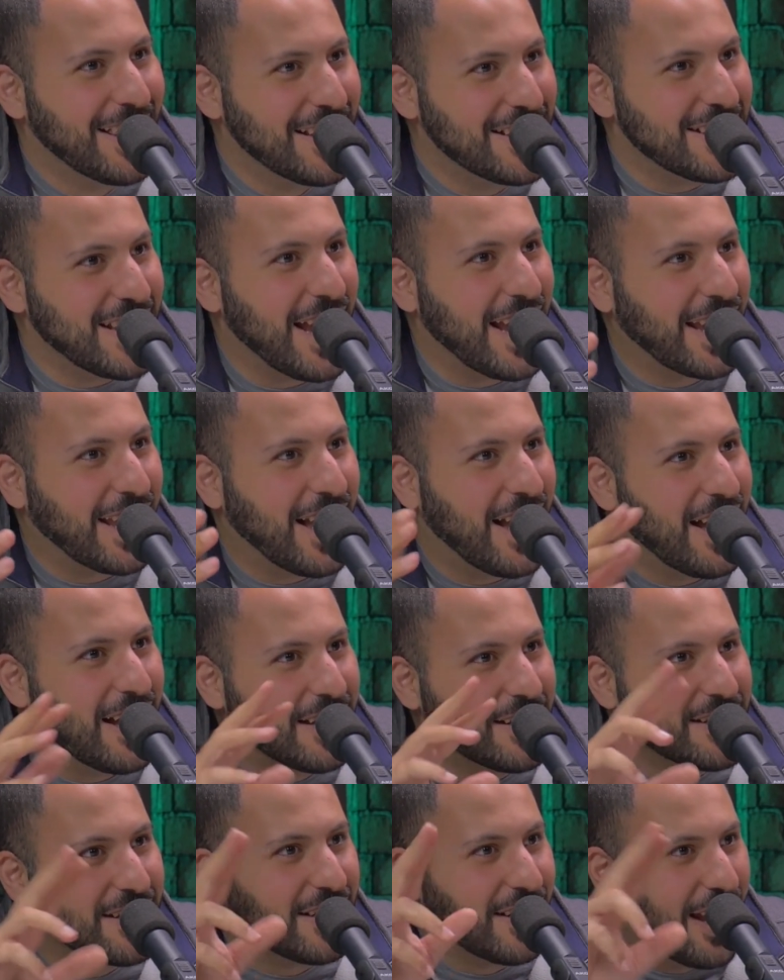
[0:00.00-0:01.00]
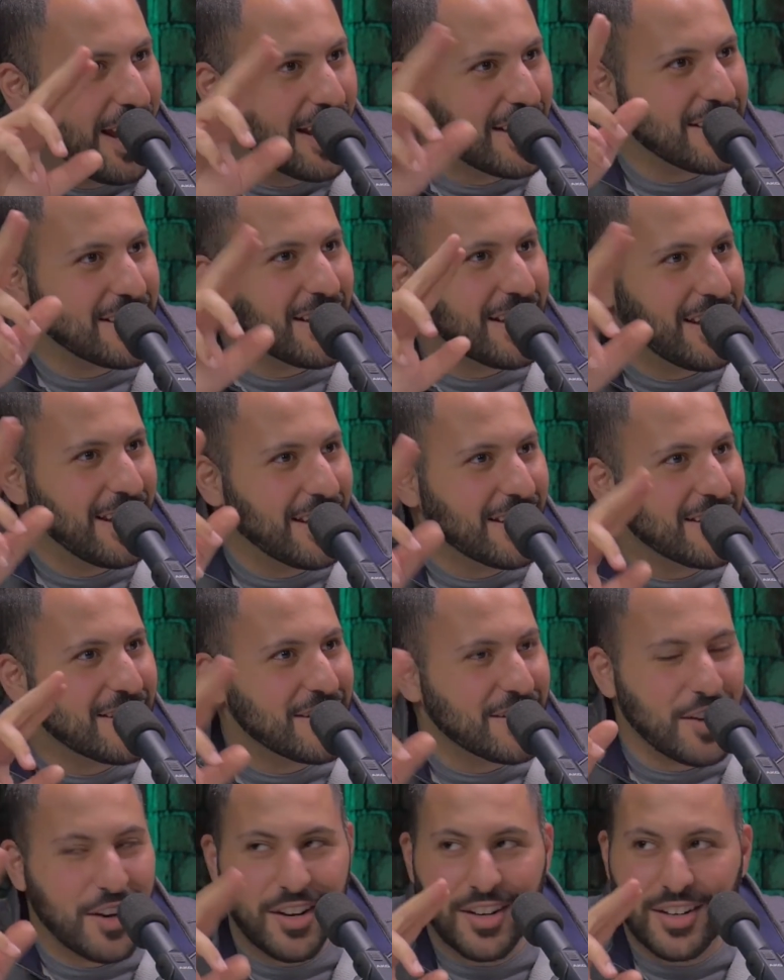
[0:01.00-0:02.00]
This icon's glossy. It's
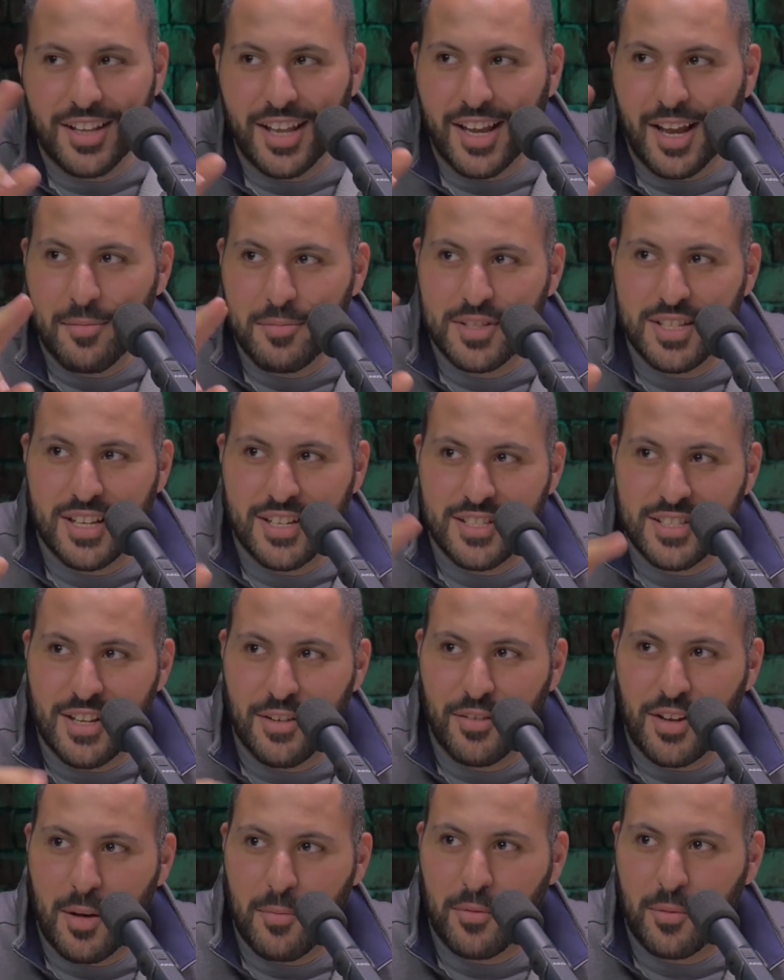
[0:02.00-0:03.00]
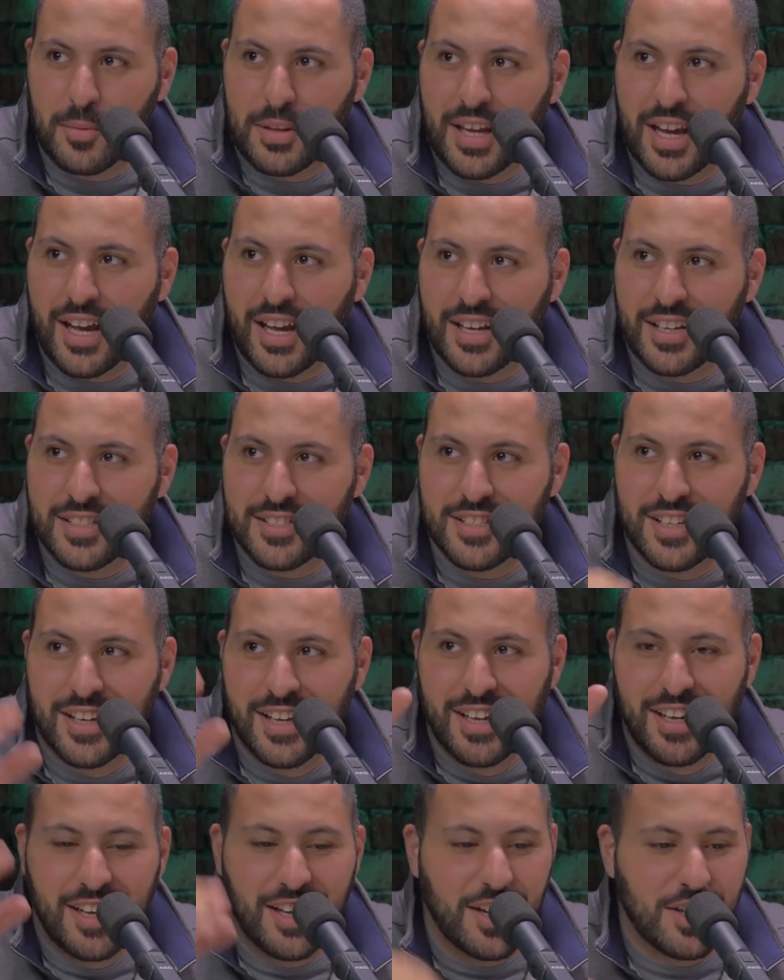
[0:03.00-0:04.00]
starting, like, I'm seeing stuff come from the eyes.
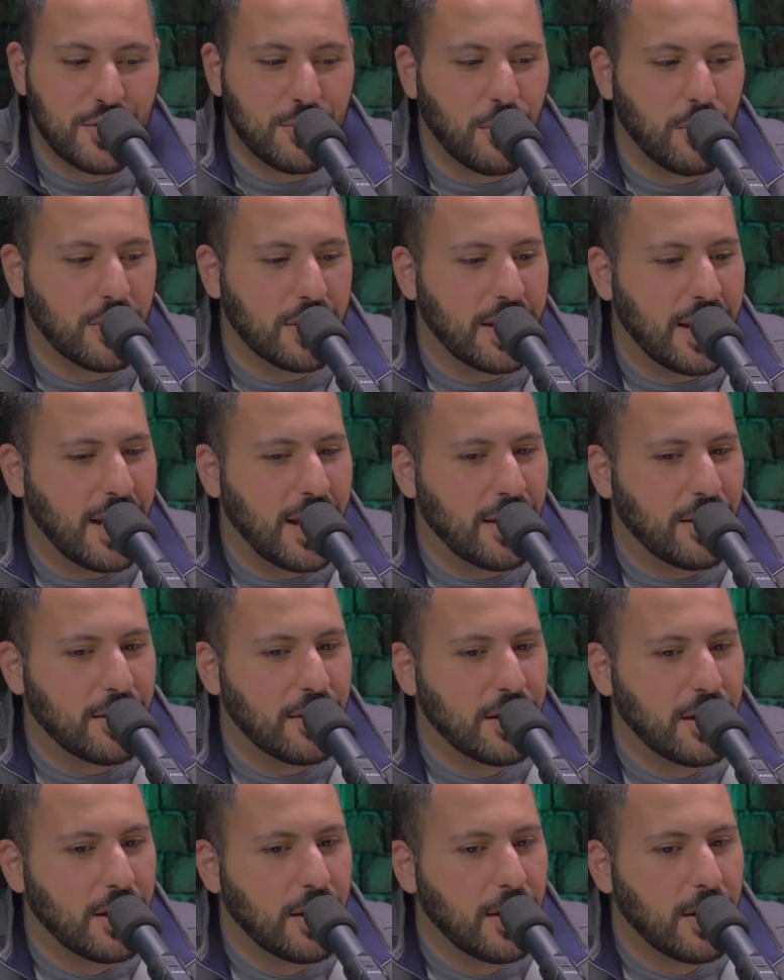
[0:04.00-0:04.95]
It's rolling down.